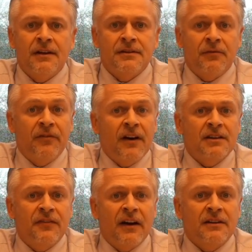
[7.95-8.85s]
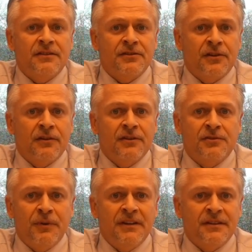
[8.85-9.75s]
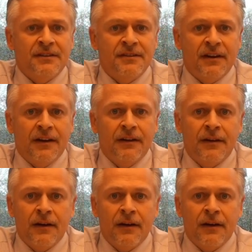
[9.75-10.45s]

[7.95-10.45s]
Some fast facts to start this week's insight.